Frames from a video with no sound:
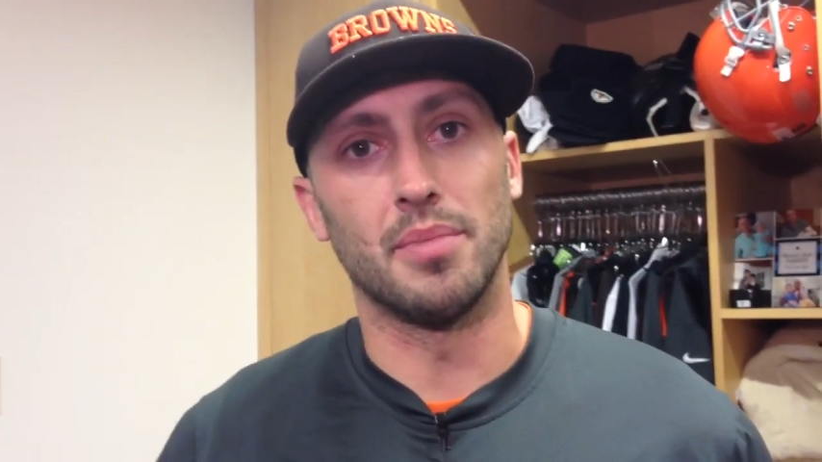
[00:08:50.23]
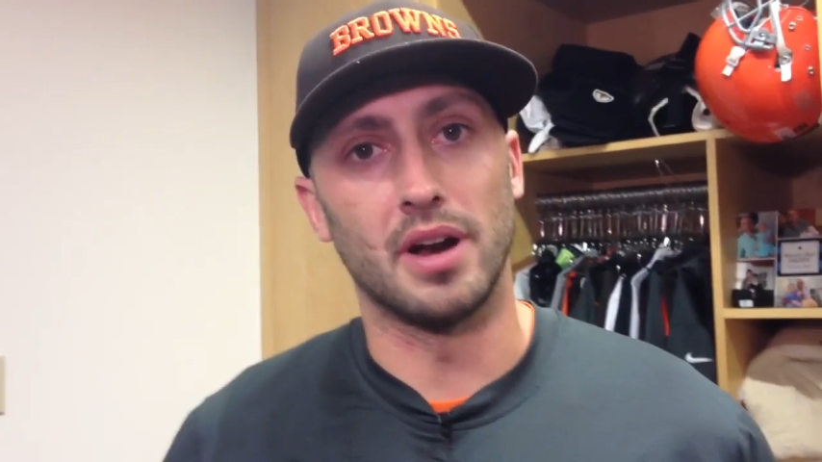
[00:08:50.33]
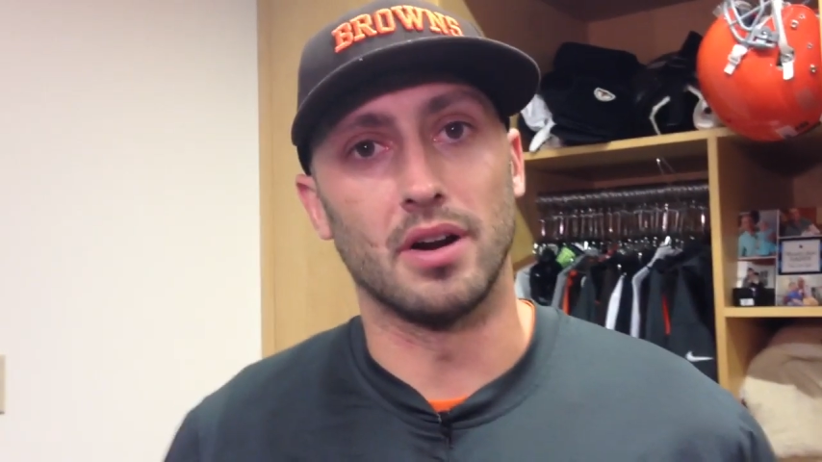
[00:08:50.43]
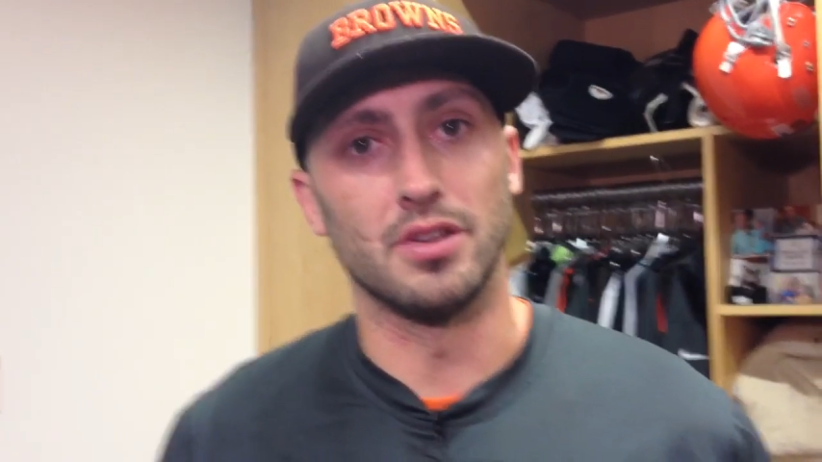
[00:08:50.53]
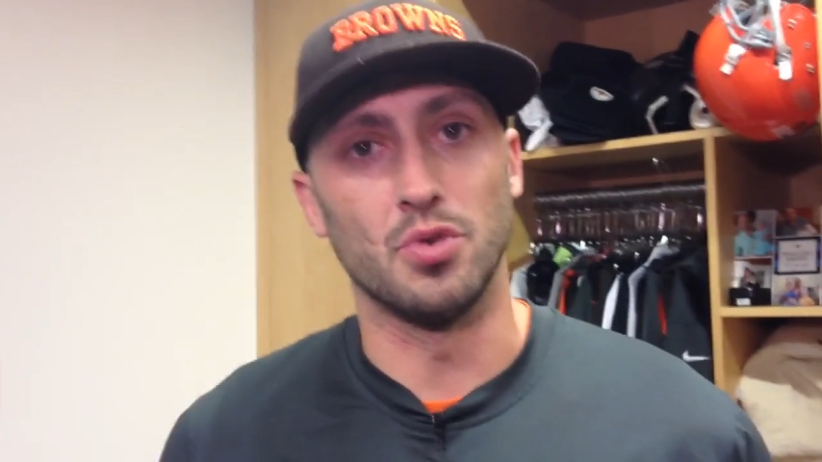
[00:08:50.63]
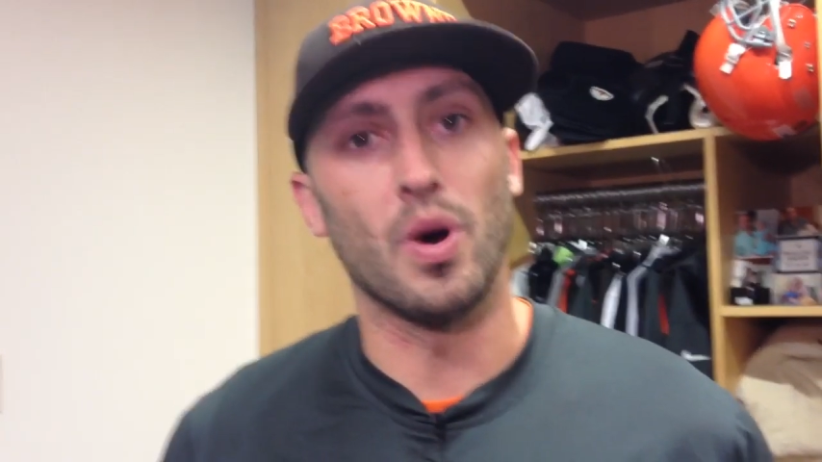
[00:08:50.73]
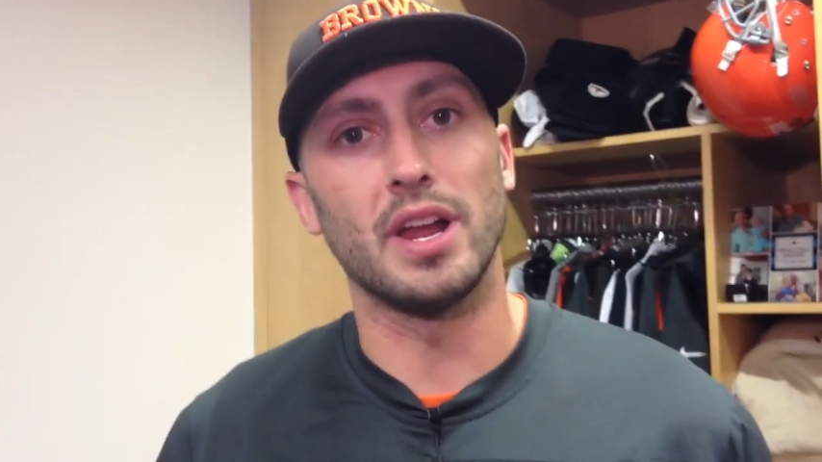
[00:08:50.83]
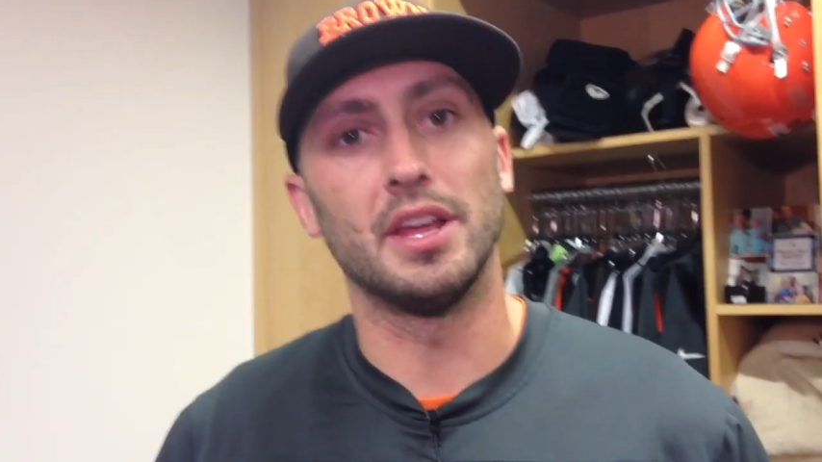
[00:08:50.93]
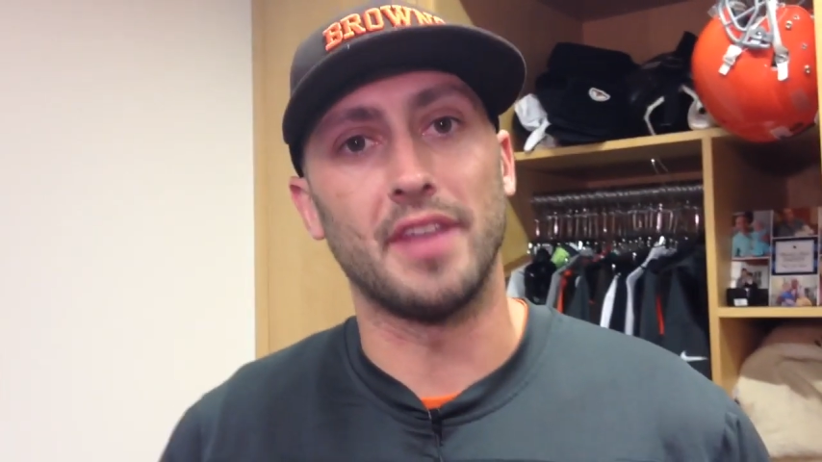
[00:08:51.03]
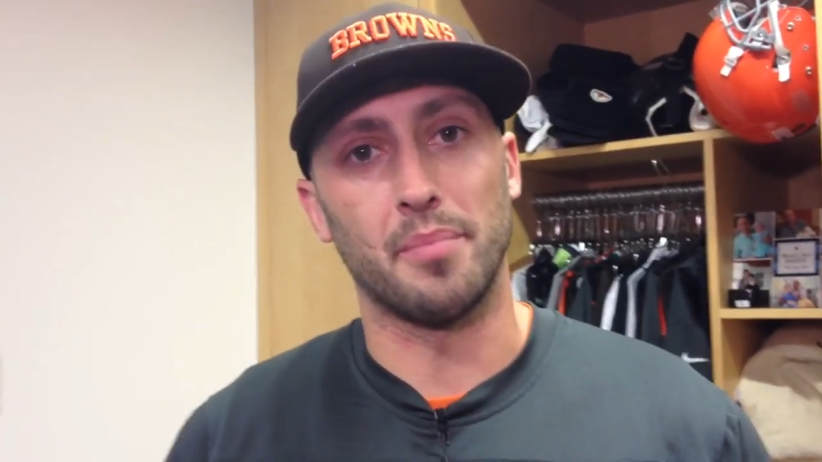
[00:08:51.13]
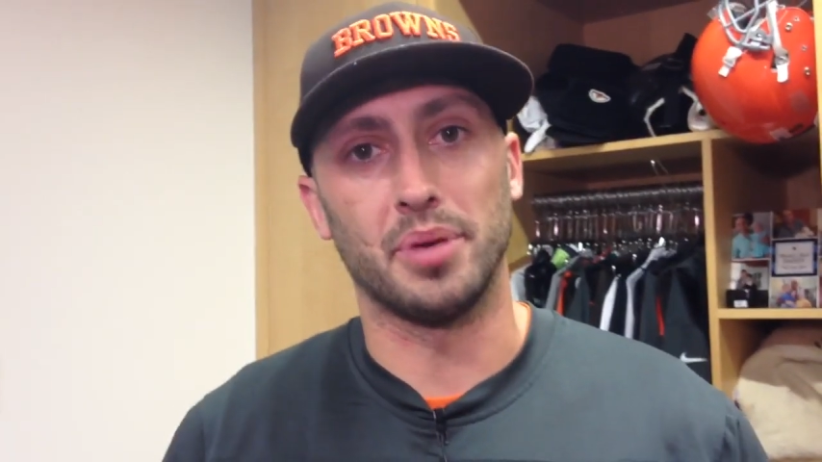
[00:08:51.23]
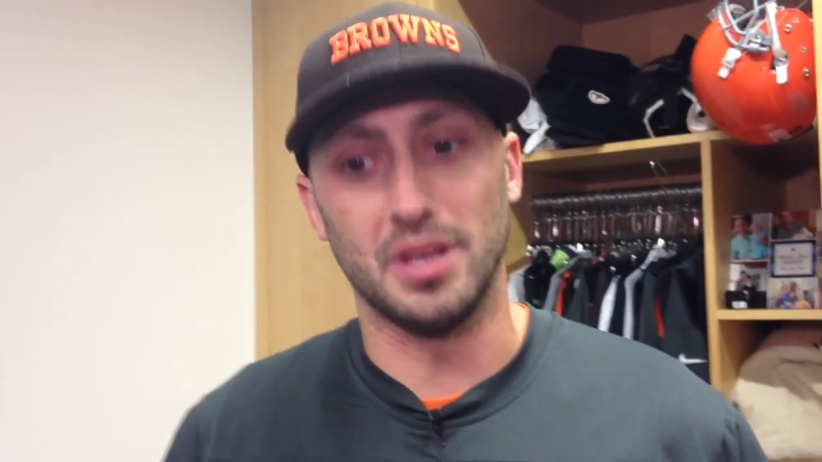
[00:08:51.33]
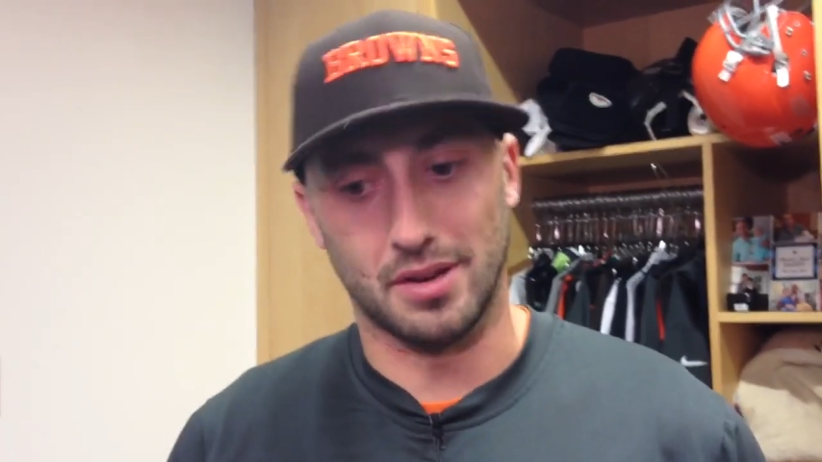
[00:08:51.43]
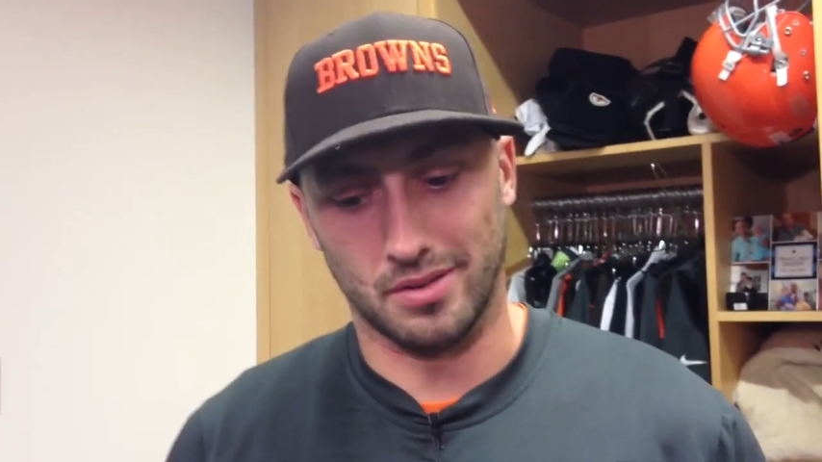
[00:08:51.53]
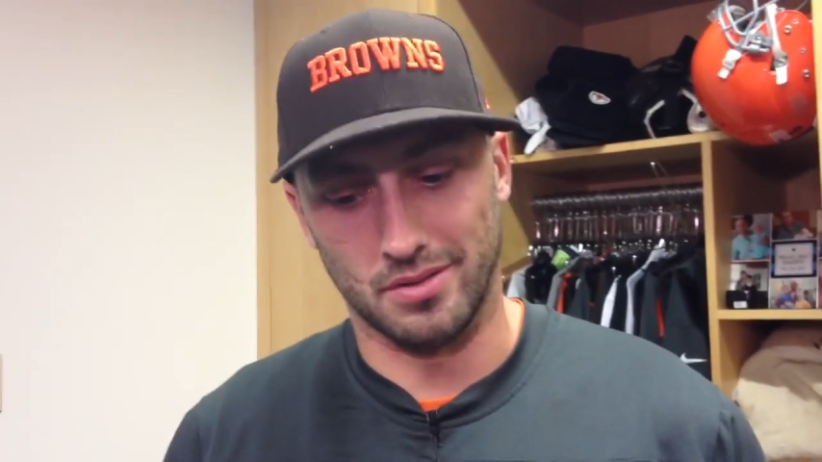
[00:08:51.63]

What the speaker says: and better, and you want to hit that peak,